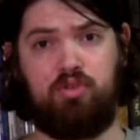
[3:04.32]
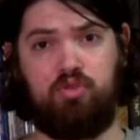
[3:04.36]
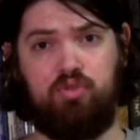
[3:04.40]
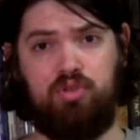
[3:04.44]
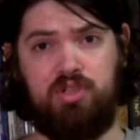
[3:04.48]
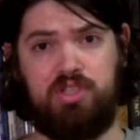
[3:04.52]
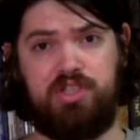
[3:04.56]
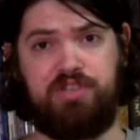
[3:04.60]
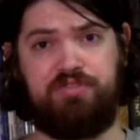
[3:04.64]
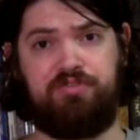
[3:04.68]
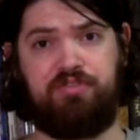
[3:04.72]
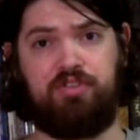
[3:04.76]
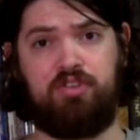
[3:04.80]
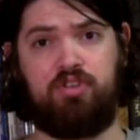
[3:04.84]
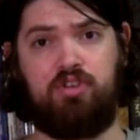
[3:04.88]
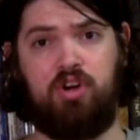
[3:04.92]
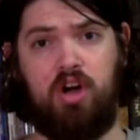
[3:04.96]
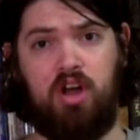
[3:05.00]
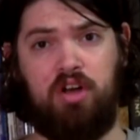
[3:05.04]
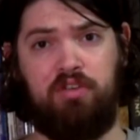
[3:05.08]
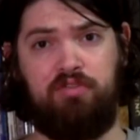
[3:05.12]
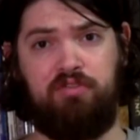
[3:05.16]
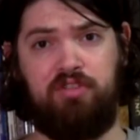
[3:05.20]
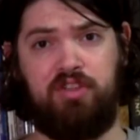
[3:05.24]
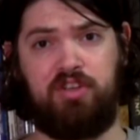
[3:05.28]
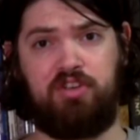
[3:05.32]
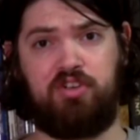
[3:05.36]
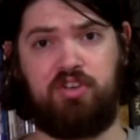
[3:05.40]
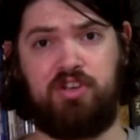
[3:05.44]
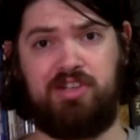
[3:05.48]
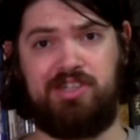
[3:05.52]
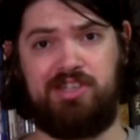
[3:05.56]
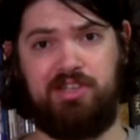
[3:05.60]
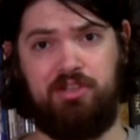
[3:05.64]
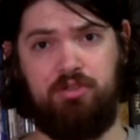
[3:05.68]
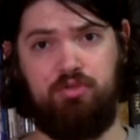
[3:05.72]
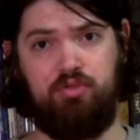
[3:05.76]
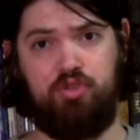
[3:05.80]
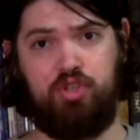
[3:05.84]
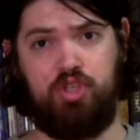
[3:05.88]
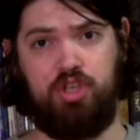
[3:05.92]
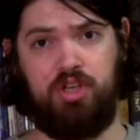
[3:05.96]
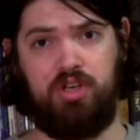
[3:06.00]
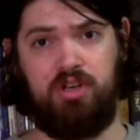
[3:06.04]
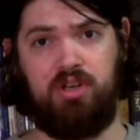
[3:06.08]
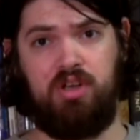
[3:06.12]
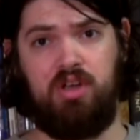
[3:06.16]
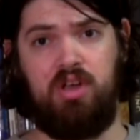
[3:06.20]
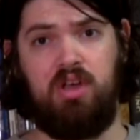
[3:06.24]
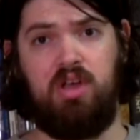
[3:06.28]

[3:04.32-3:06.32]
rules for conflict resolution.